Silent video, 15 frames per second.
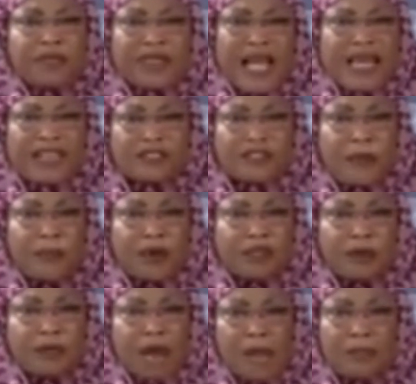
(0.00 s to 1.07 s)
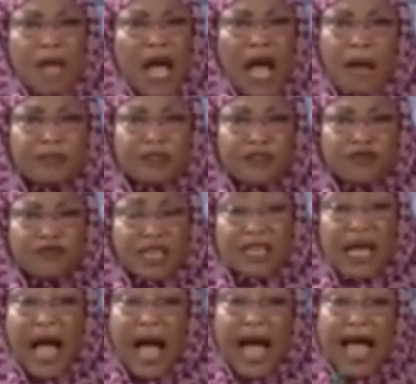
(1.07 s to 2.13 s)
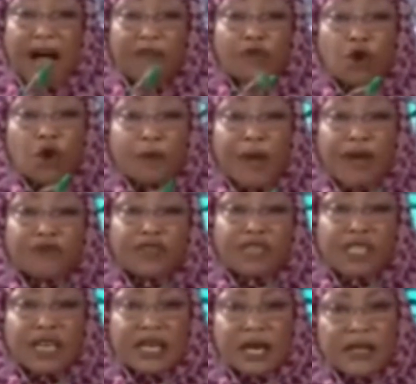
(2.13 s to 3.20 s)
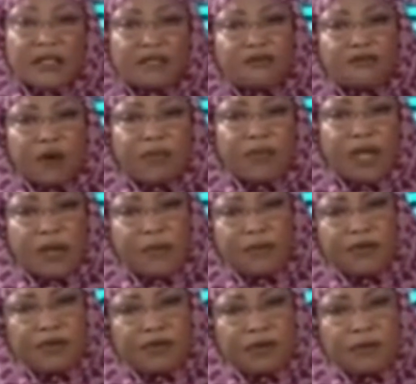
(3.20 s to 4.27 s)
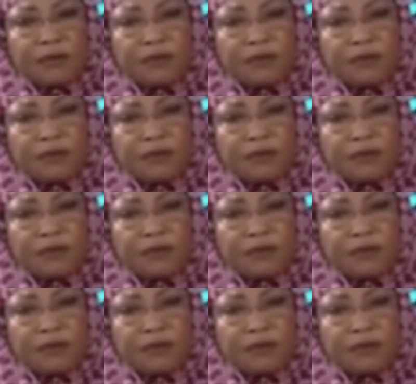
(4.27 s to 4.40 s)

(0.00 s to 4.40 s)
That is the bottom line. I'm different. I have not benefited anything from the APC.